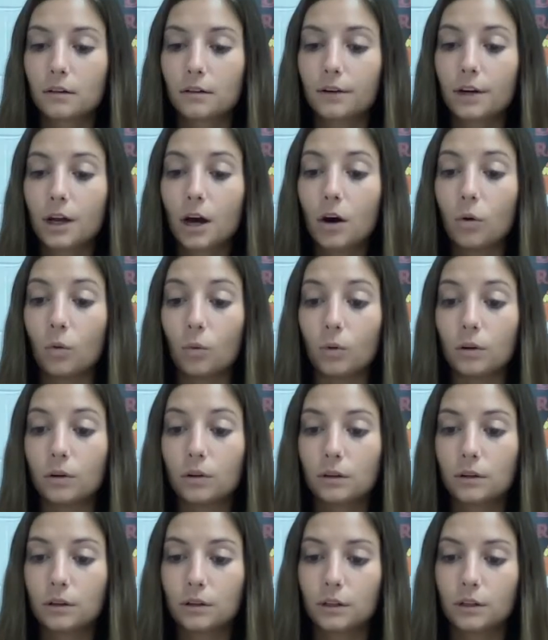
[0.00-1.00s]
No,
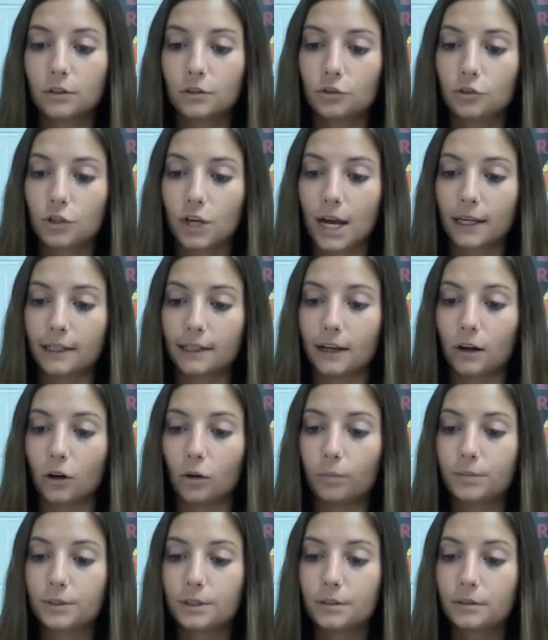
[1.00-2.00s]
Jack
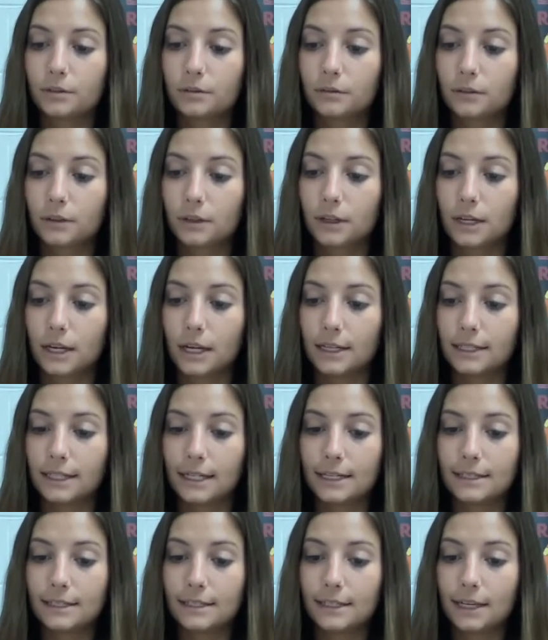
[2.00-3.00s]
yelped, and
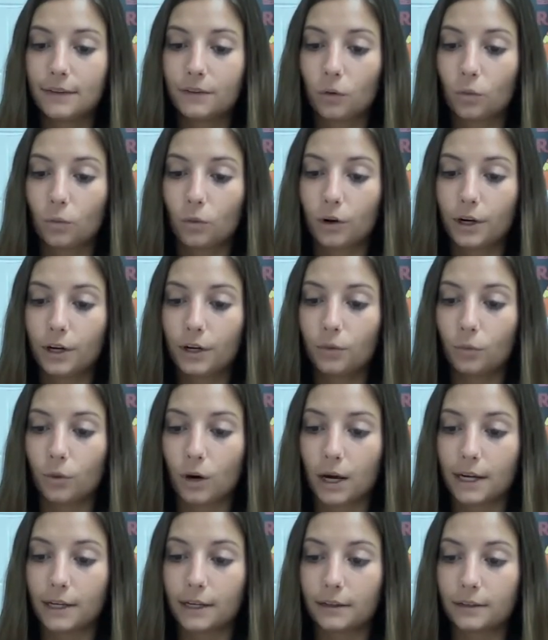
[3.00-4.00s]
Daisy gave a worried
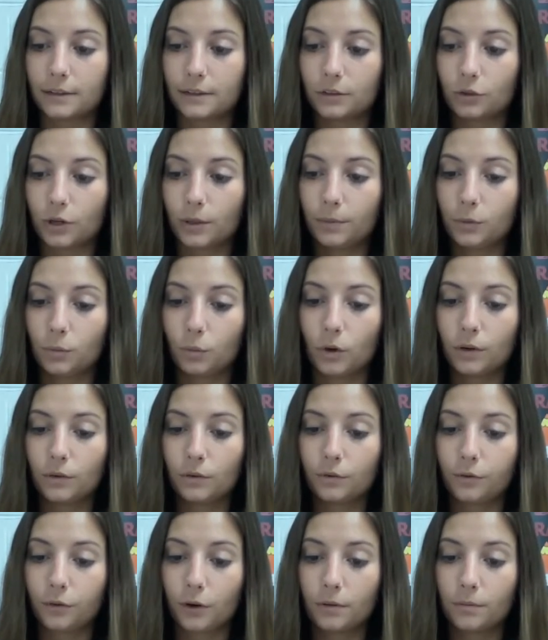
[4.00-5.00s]
whine and scraped
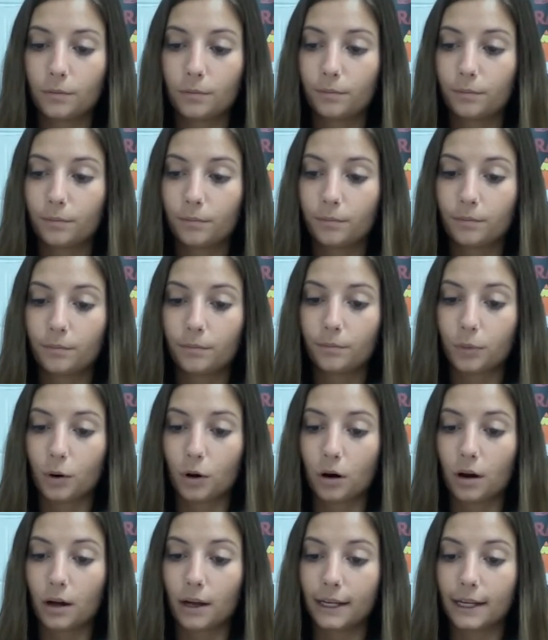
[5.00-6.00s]
one front
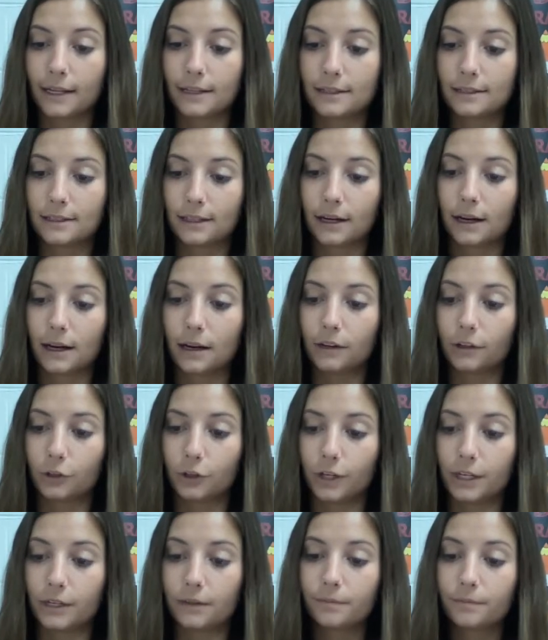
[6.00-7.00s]
paw against the
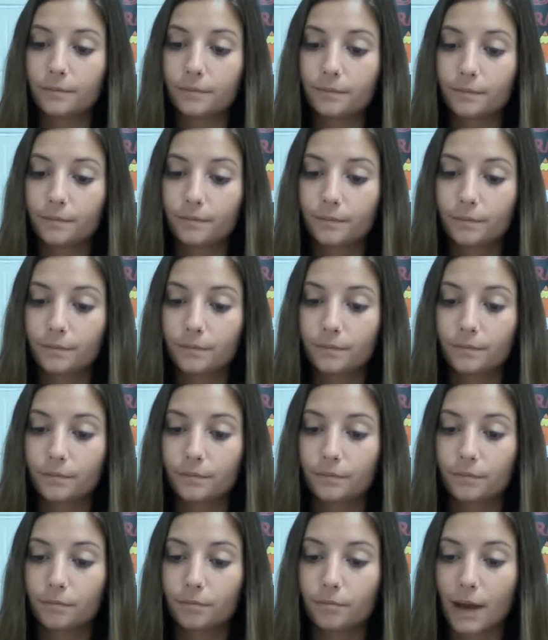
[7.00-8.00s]
concrete.
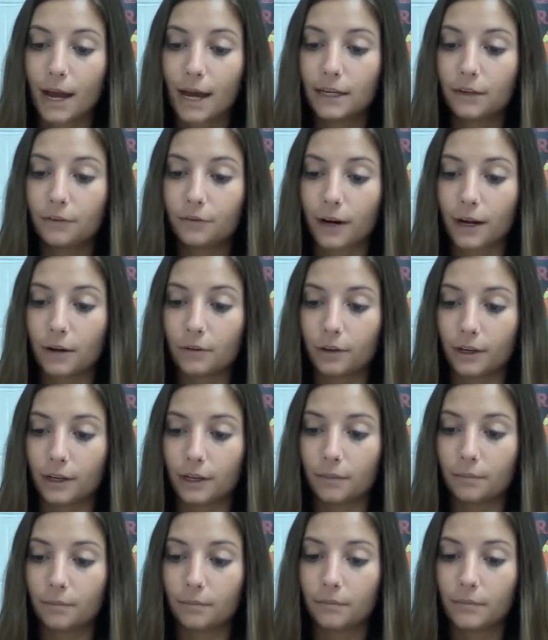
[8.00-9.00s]
Maddie frowned at
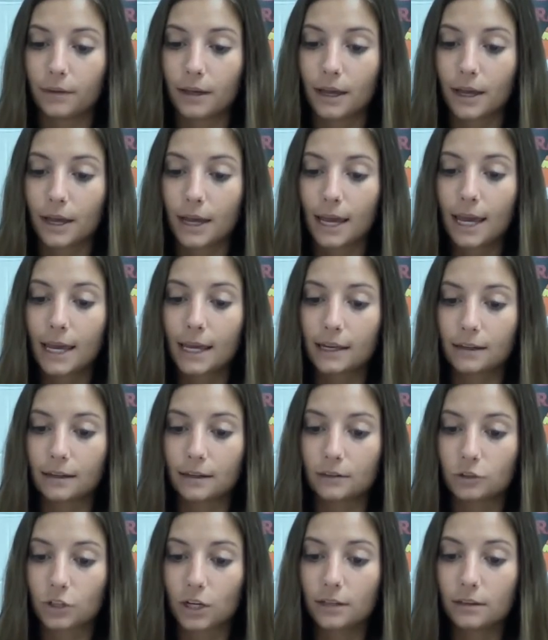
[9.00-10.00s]
him. Hey,
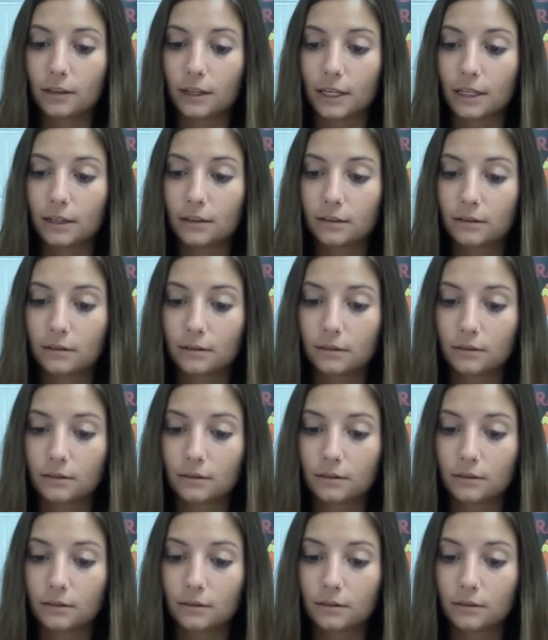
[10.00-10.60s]
gently.